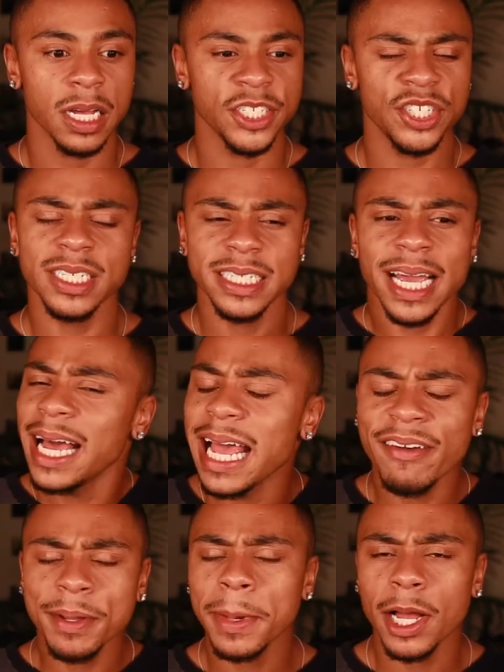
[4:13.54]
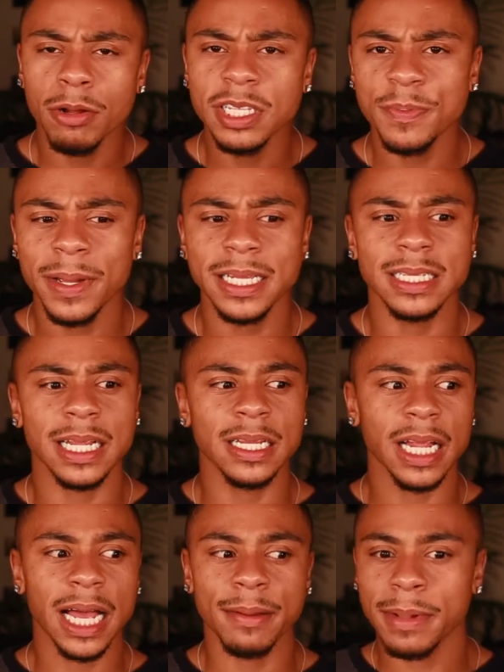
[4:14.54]
just, yeah, having my own space. And
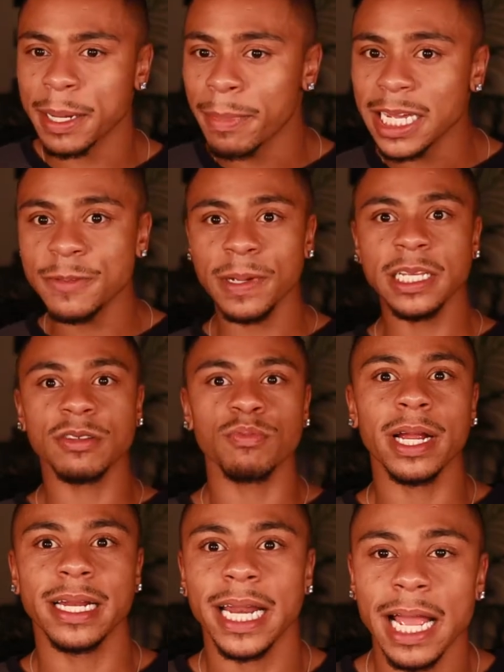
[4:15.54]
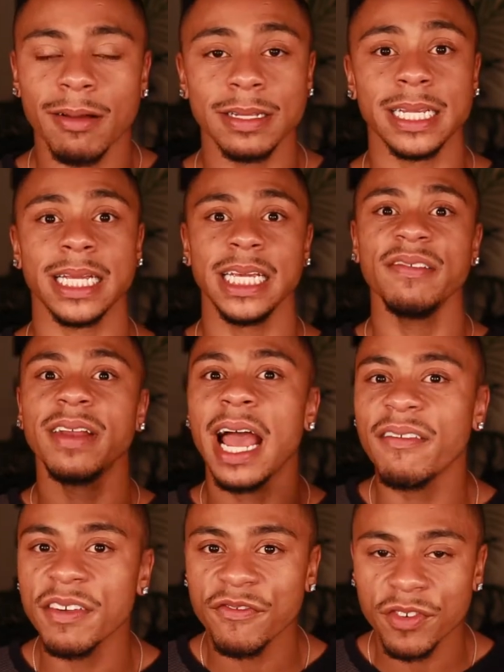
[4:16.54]
I like my space right now. It's like even
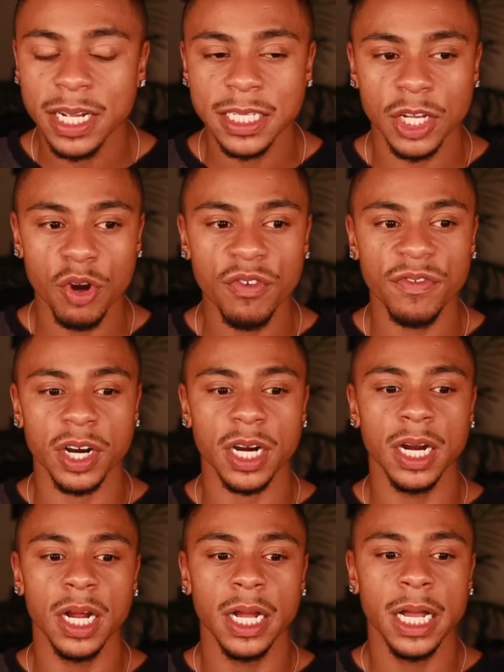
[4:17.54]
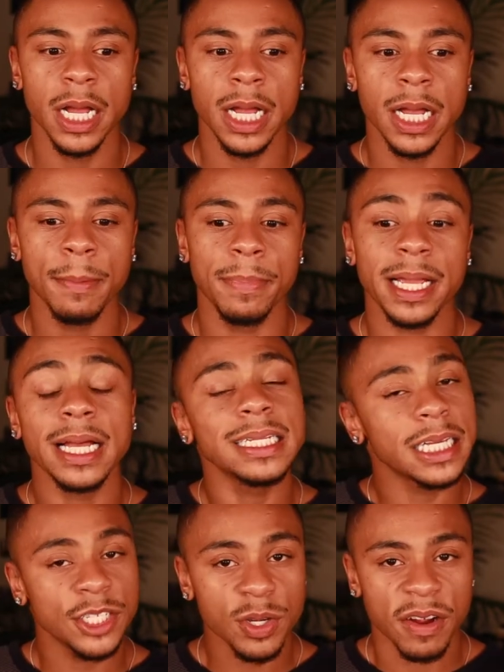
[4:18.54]
having friends over, because
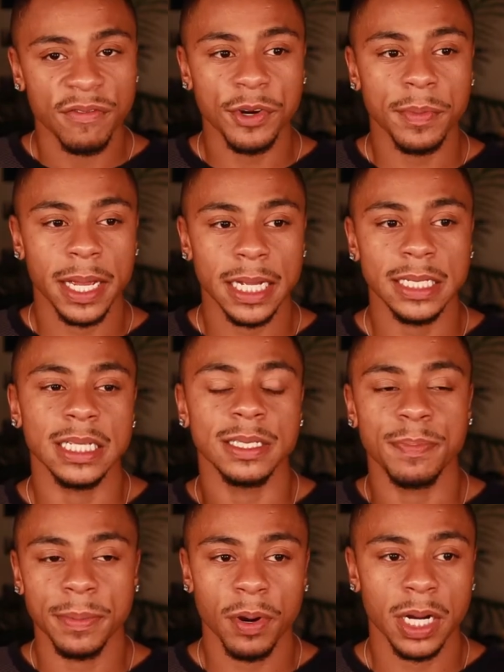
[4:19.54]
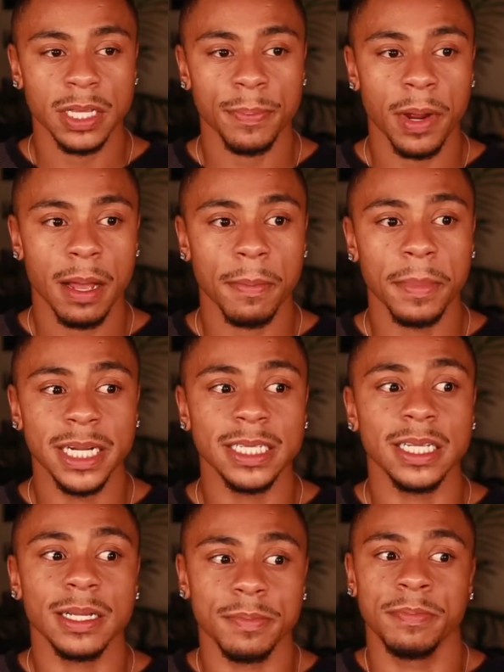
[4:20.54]
I do have roommates, it's been part of the problem, but it's
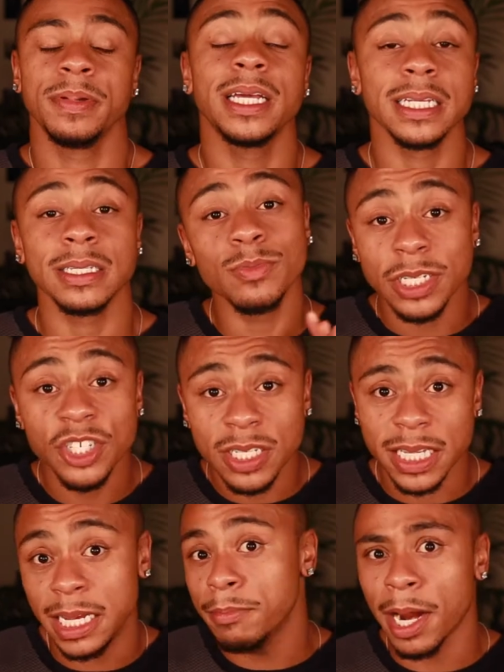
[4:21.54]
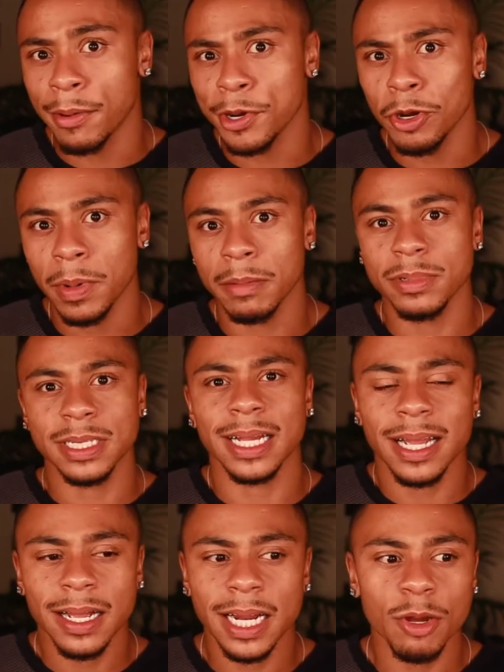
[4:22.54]
like because it's just in my room and I'm just like,
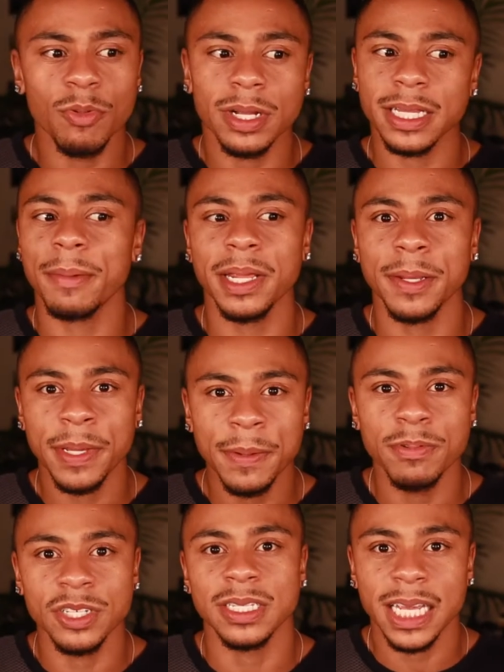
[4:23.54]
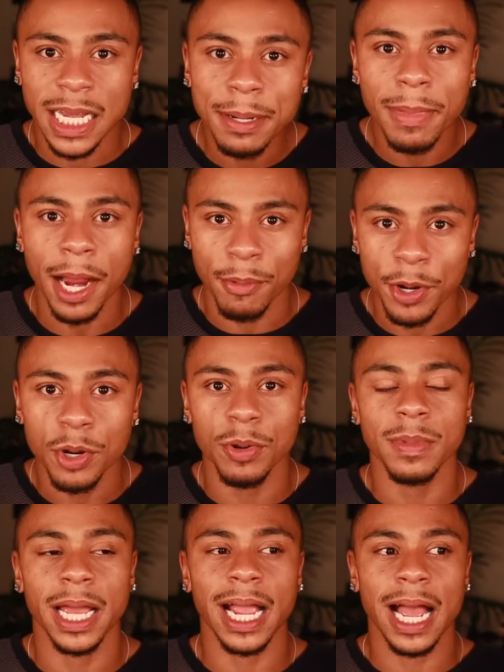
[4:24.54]
I don't want that many people just in my room.
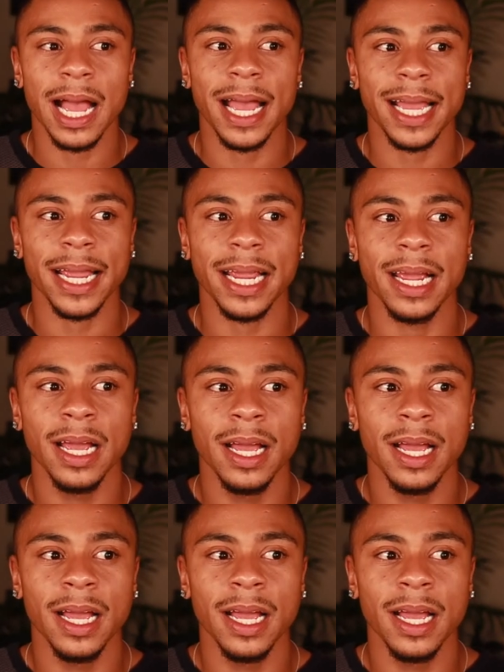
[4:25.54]
Like, I